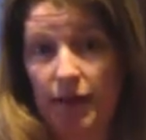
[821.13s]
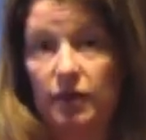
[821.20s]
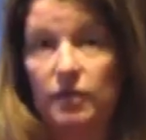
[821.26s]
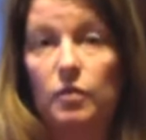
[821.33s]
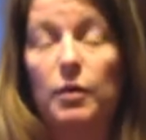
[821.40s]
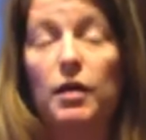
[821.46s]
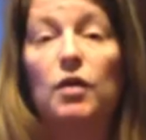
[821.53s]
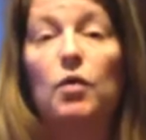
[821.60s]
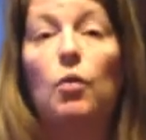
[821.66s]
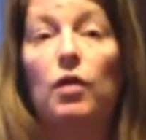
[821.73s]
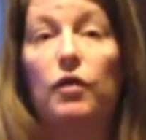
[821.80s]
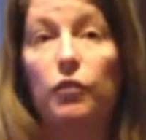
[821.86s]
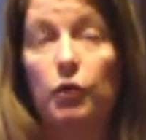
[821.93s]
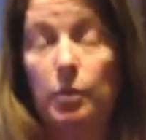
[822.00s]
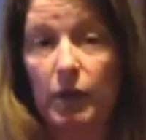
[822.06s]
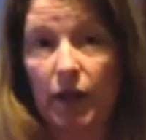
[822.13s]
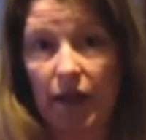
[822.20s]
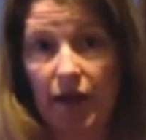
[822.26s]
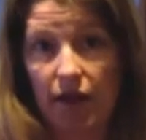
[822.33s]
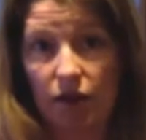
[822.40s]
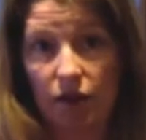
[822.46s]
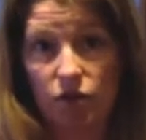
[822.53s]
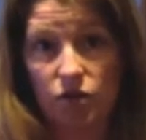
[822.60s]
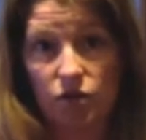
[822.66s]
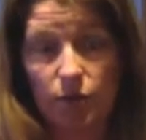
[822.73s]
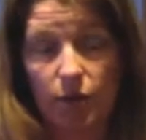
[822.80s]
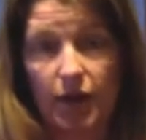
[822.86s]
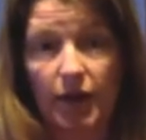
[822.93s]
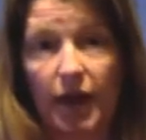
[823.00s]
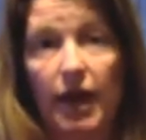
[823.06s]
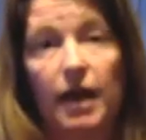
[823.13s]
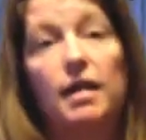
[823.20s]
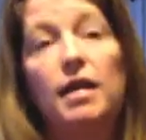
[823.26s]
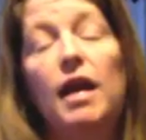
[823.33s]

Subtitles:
this week or if you're planning on doing that.